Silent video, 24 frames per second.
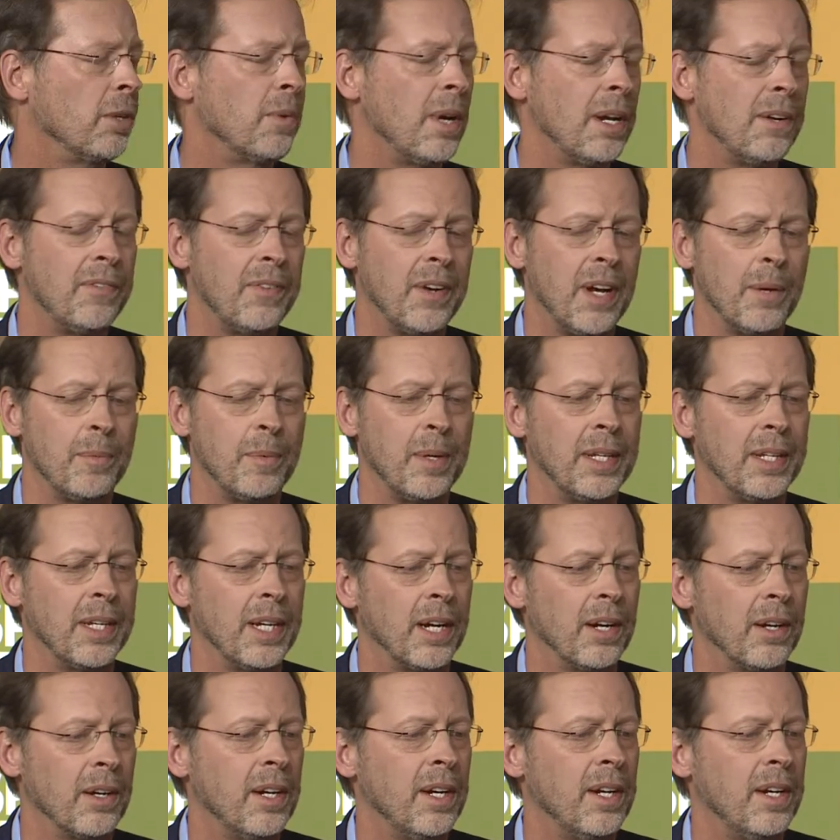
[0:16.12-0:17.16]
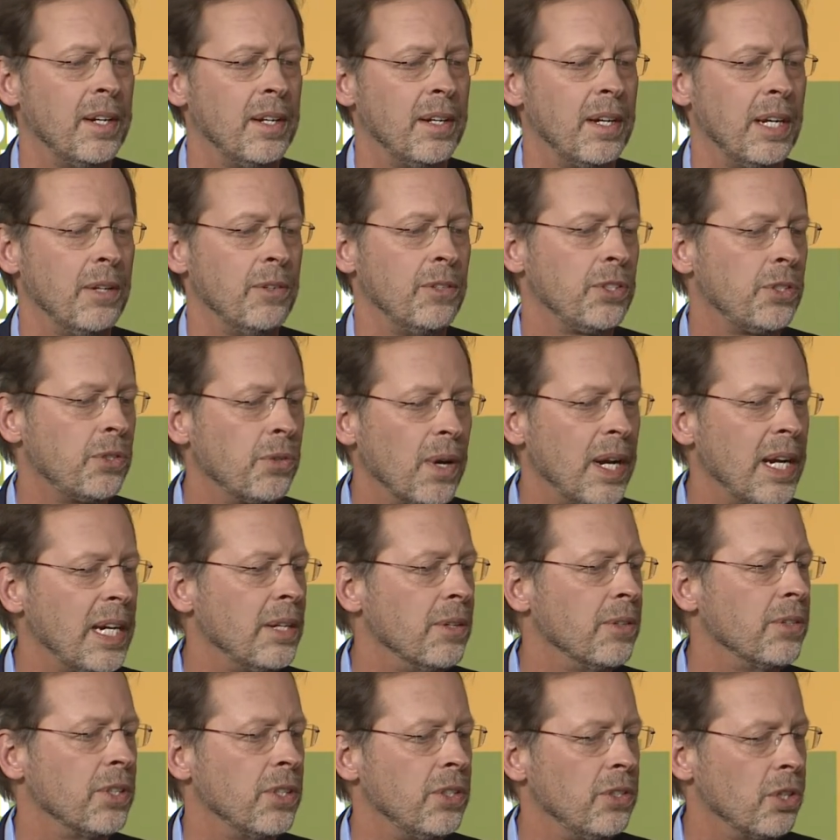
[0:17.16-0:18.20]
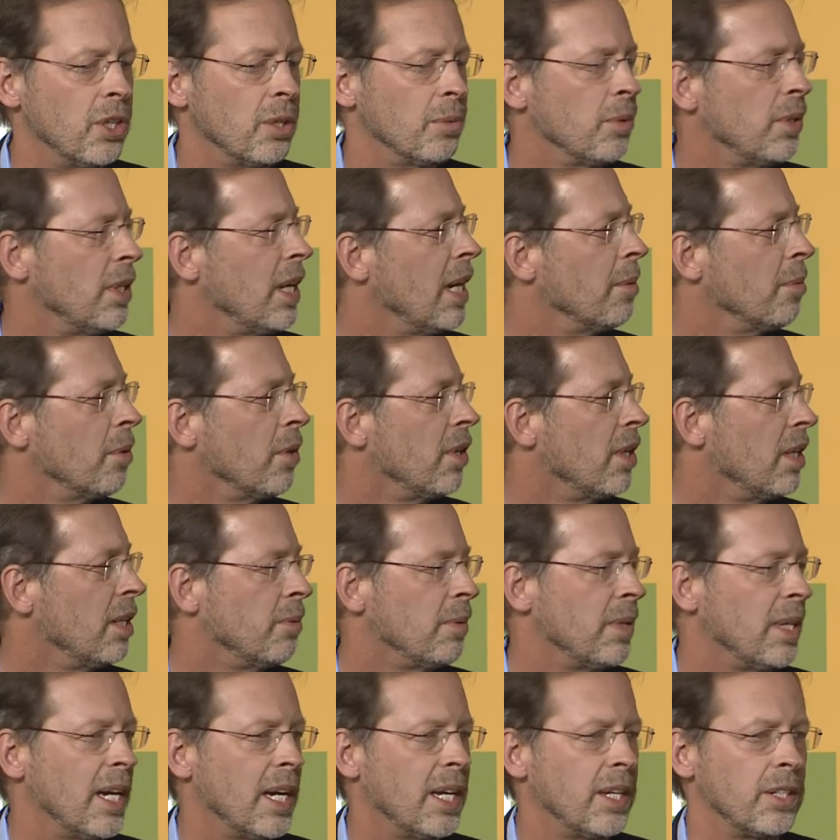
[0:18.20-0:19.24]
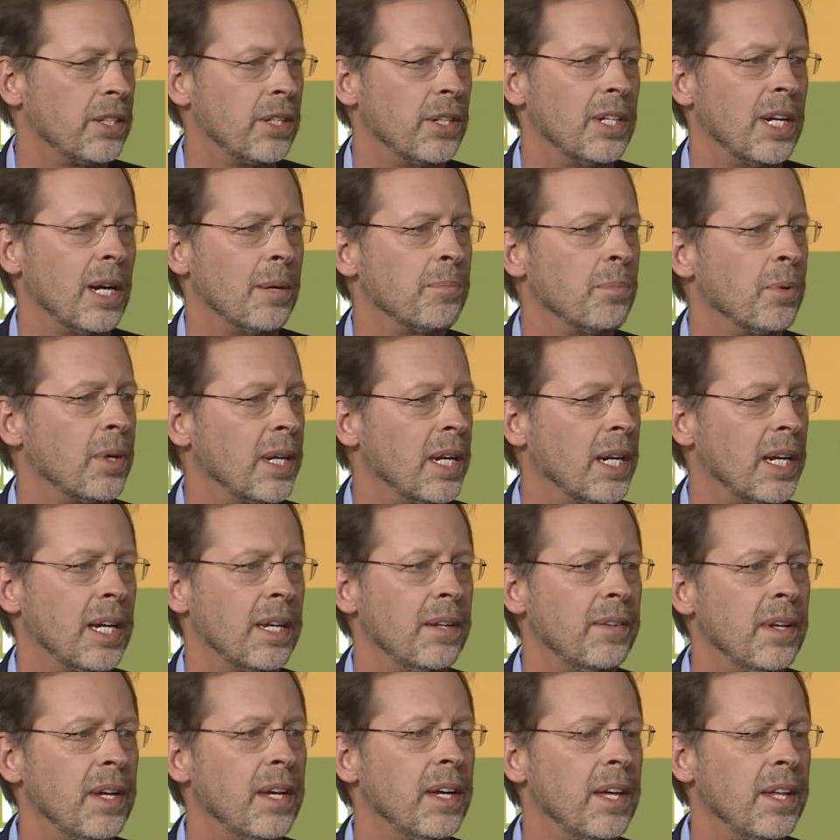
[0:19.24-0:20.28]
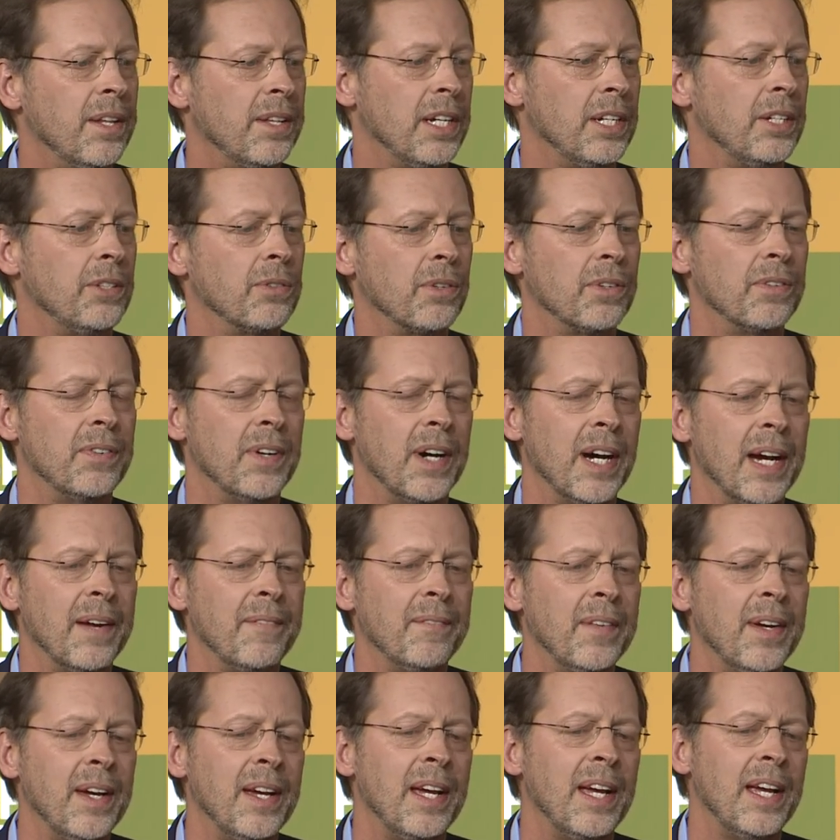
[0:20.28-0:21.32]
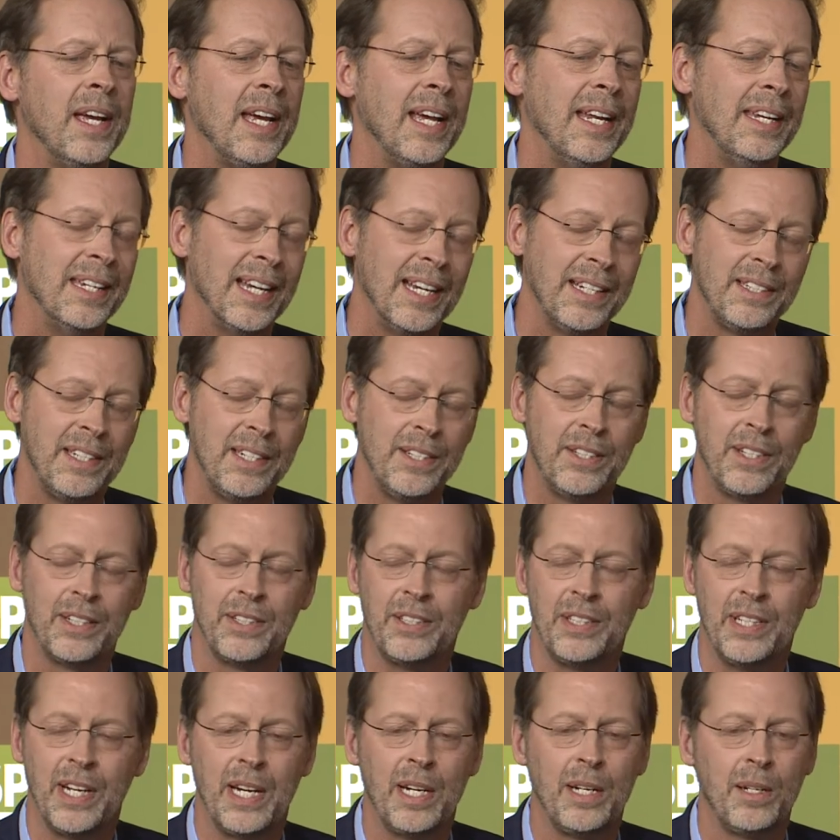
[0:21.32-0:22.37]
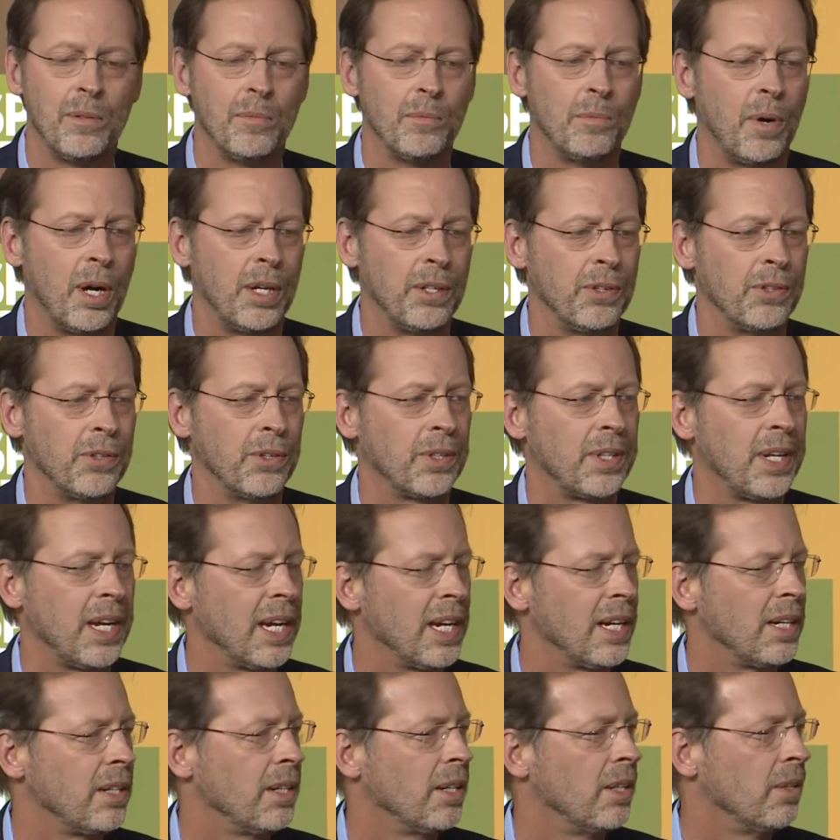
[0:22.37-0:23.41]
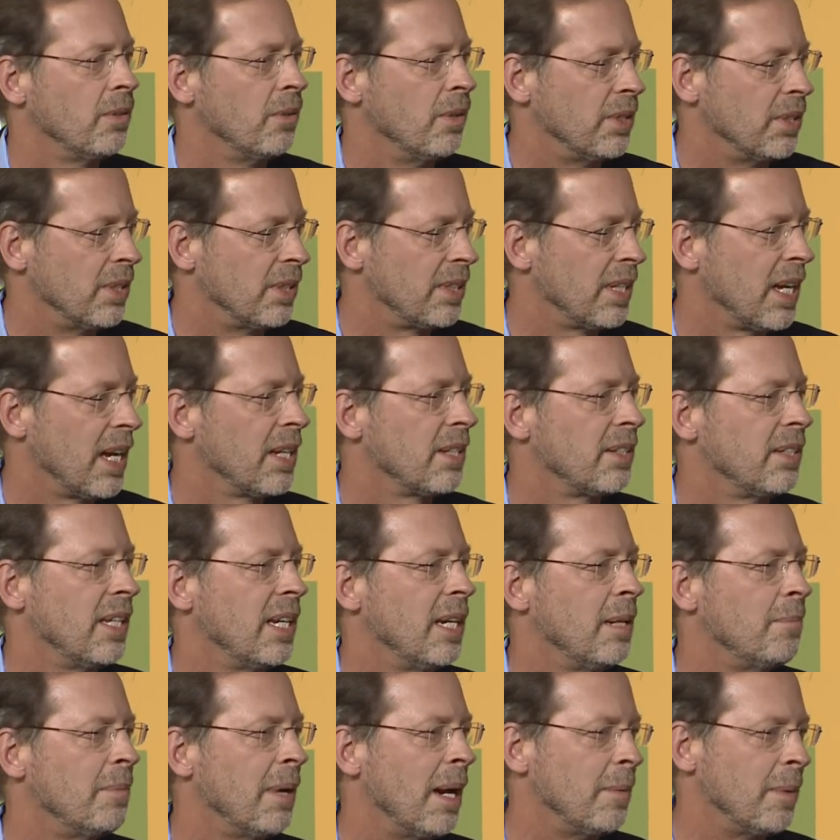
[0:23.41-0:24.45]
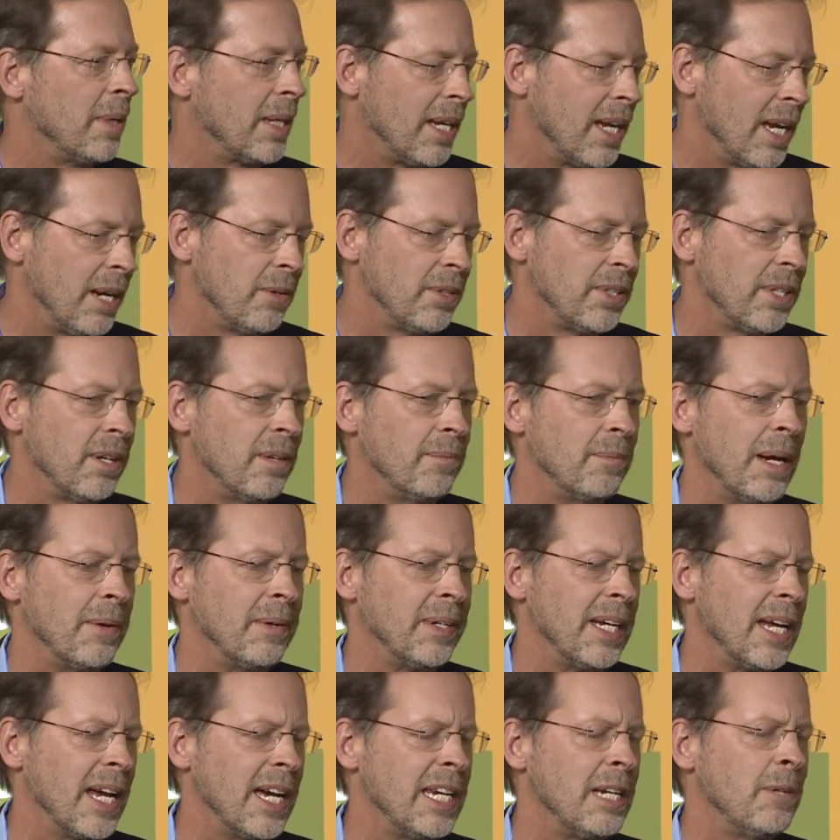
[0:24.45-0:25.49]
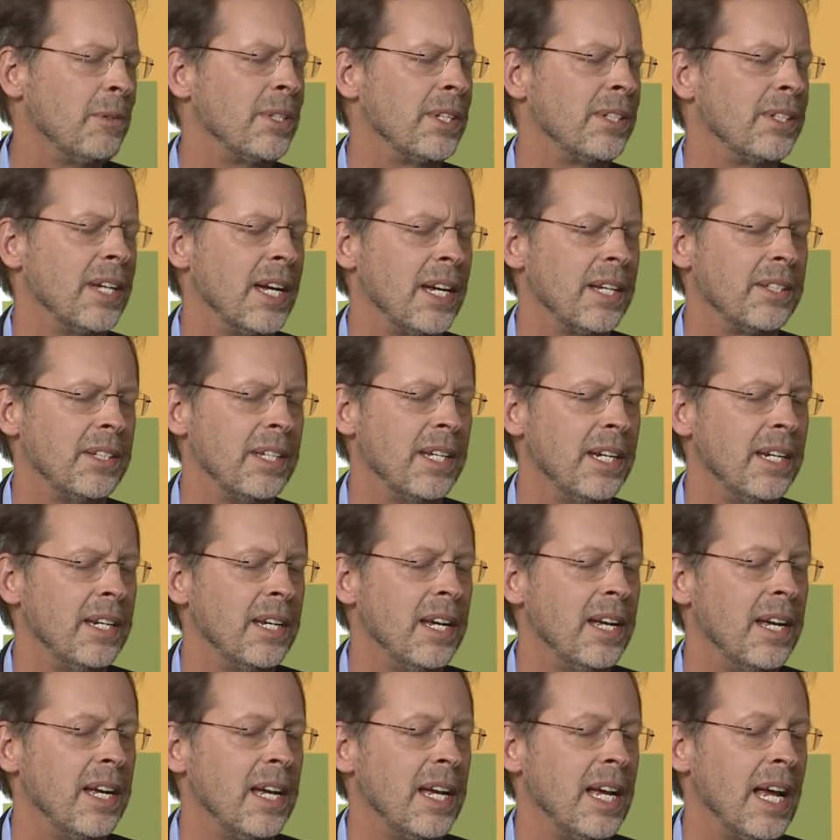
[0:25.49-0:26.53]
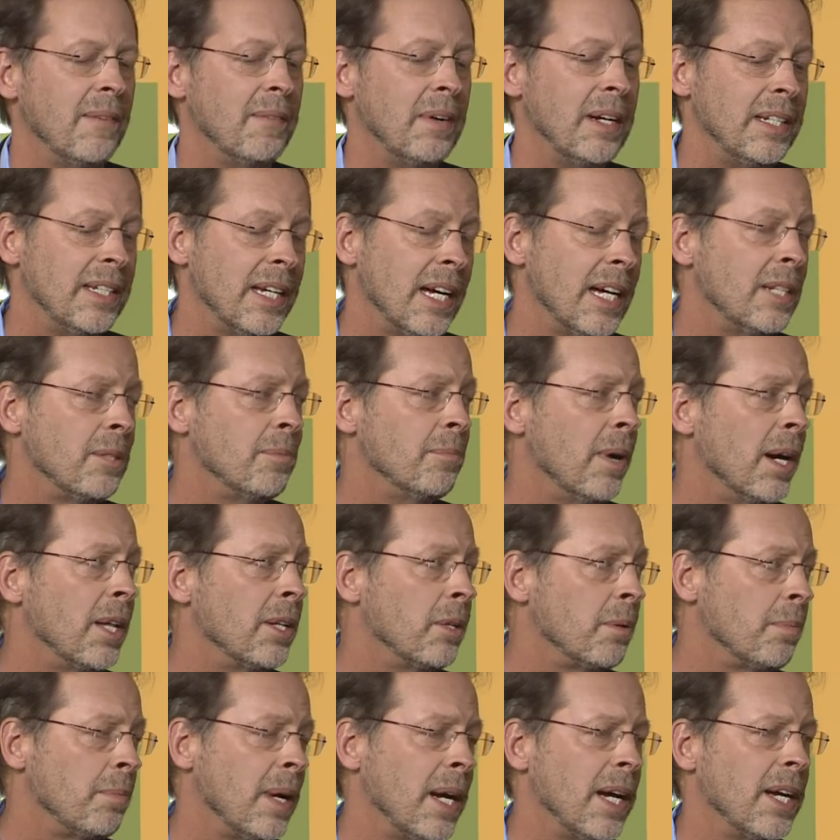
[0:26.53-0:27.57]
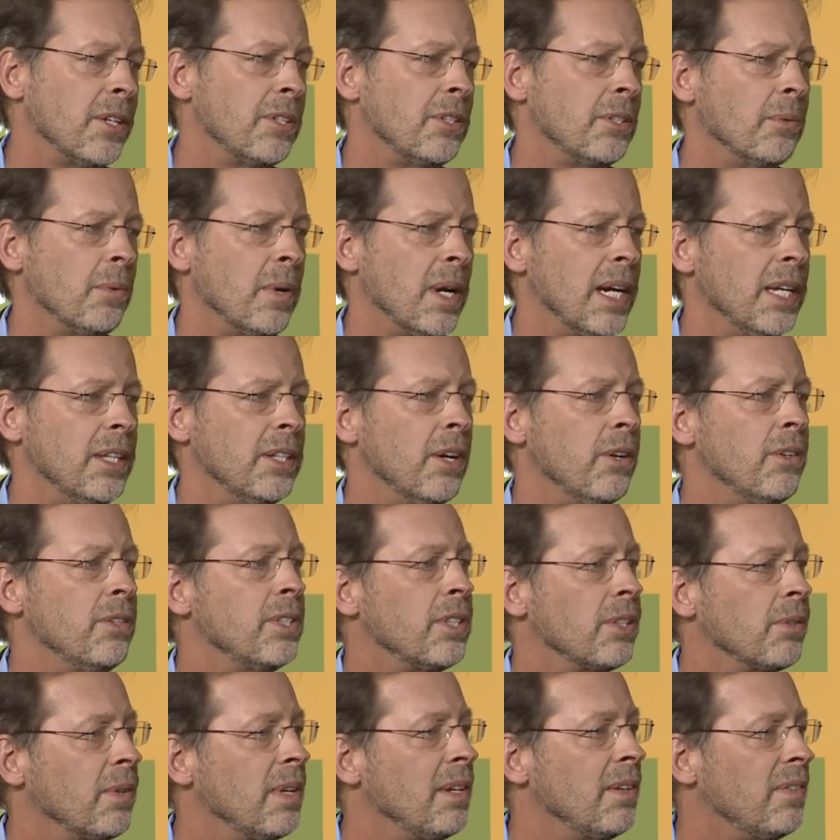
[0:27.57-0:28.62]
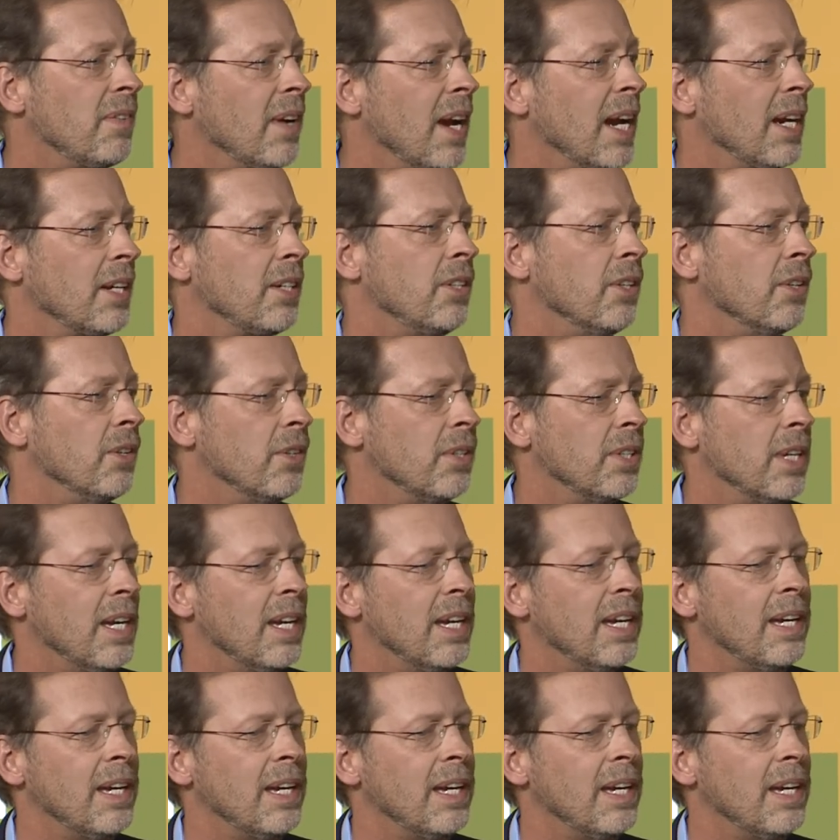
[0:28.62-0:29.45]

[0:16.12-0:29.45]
white family there. And it was great. It was a normal neighborhood and we had a good upbringing and things were fine. 1968, Martin Luther King was assassinated, Bobby, King was, Bobby Kennedy was assassinated, and my dad's mother passed away. And those three factors